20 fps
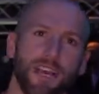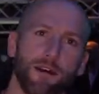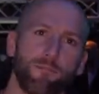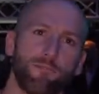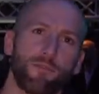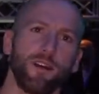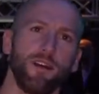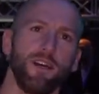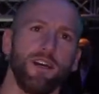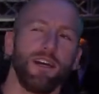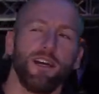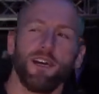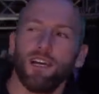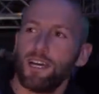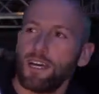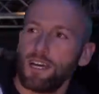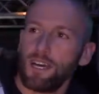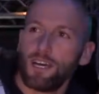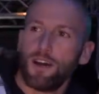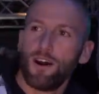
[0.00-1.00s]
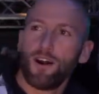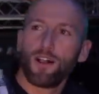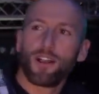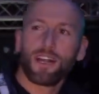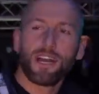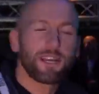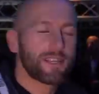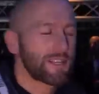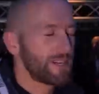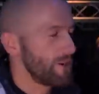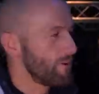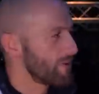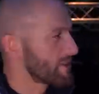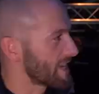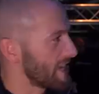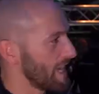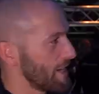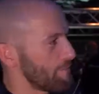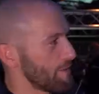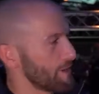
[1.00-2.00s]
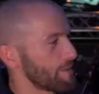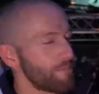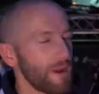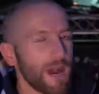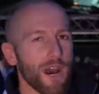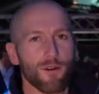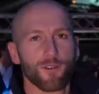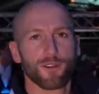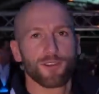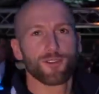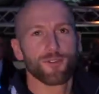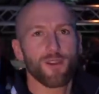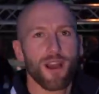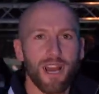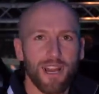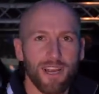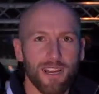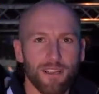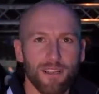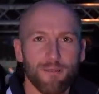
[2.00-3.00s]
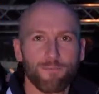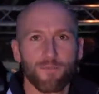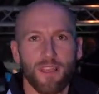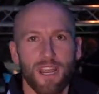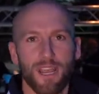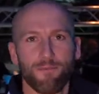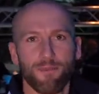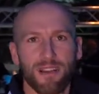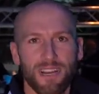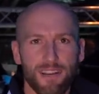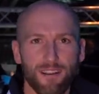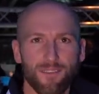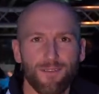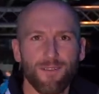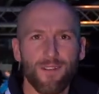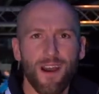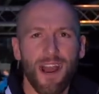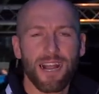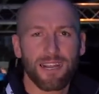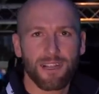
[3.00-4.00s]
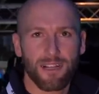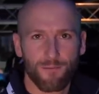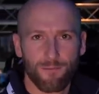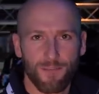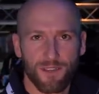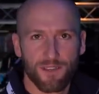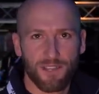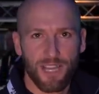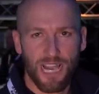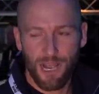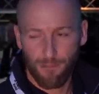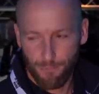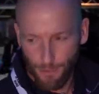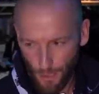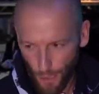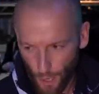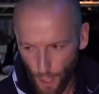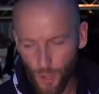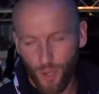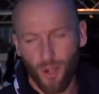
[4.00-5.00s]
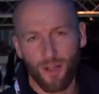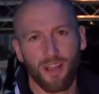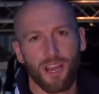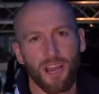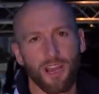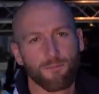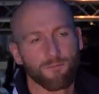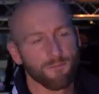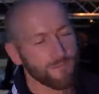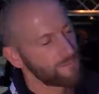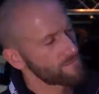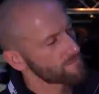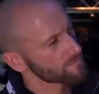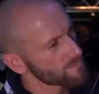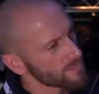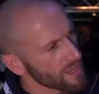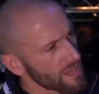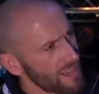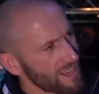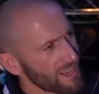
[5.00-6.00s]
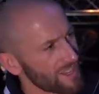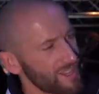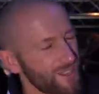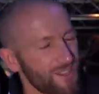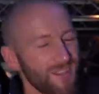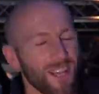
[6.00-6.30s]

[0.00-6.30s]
lap. All he had to do was keep his powder dry, and he made a vital mistake. But luckily, the